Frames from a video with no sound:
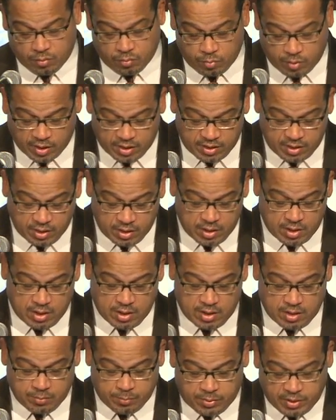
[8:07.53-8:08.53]
One
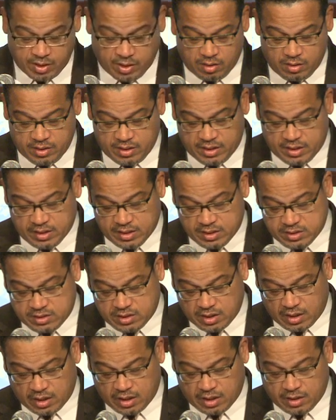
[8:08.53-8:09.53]
bill is
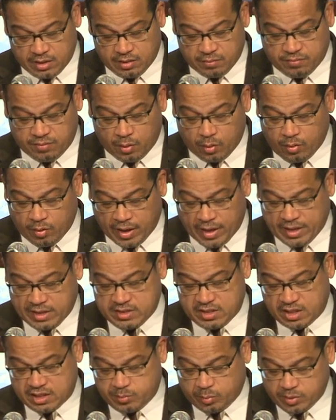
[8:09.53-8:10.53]
the Voter
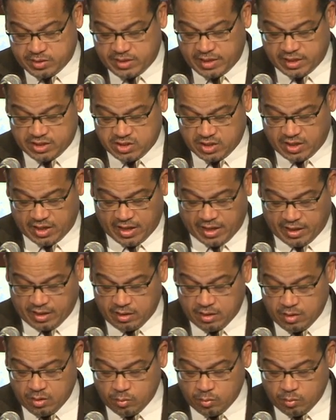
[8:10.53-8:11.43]
Access Protection Act,